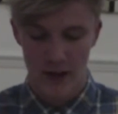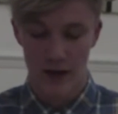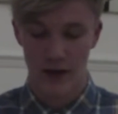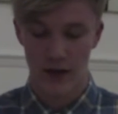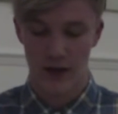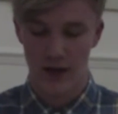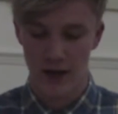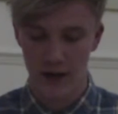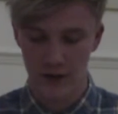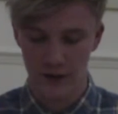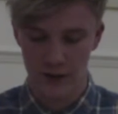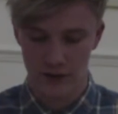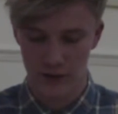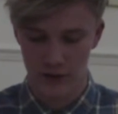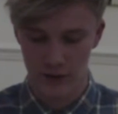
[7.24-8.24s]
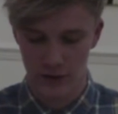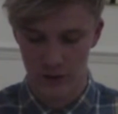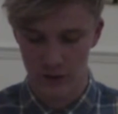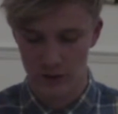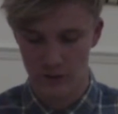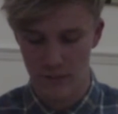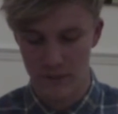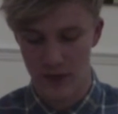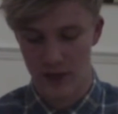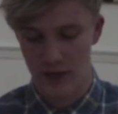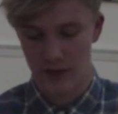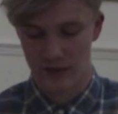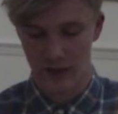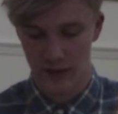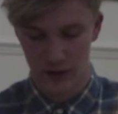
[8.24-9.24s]
How did you use
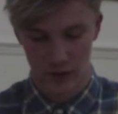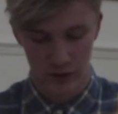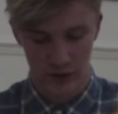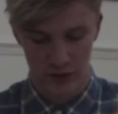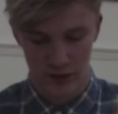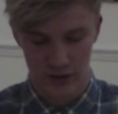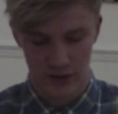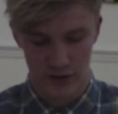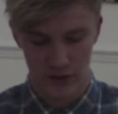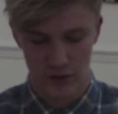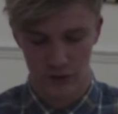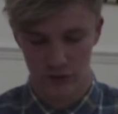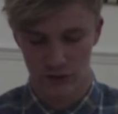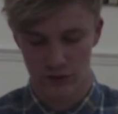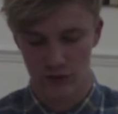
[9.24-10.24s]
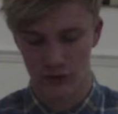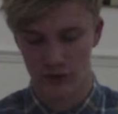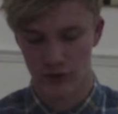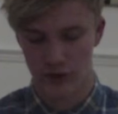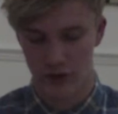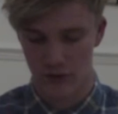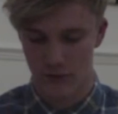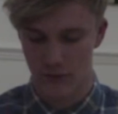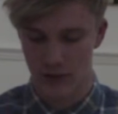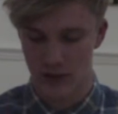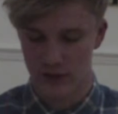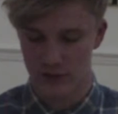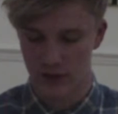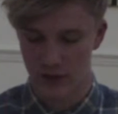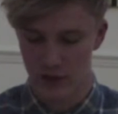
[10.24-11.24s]
media technologies in the construction and
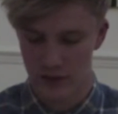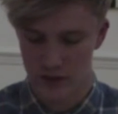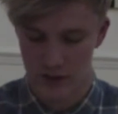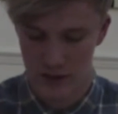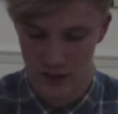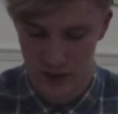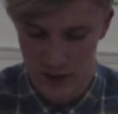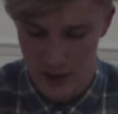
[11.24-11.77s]
research,